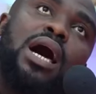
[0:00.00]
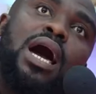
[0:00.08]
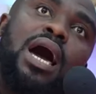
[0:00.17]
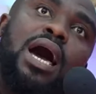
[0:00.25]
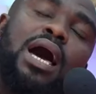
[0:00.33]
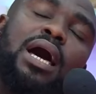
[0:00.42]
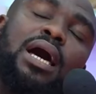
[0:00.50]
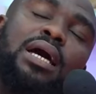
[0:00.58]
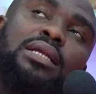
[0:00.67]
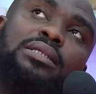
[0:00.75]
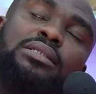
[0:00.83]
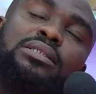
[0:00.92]

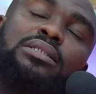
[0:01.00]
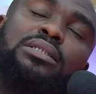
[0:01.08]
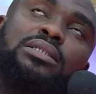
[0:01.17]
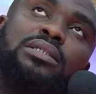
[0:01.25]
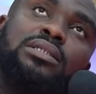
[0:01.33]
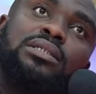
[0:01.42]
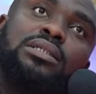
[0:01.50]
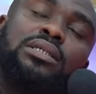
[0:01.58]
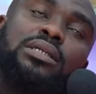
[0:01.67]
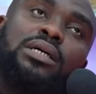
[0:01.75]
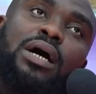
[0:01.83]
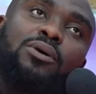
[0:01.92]
and
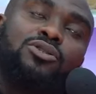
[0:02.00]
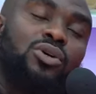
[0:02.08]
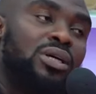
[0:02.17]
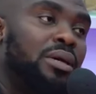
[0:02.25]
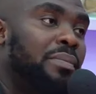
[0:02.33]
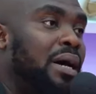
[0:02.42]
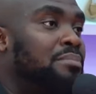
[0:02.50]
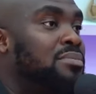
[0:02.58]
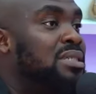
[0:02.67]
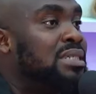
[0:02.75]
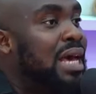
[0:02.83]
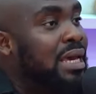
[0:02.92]
I was talking about
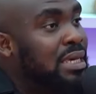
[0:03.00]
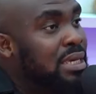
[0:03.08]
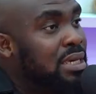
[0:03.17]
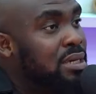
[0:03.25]
Msaki.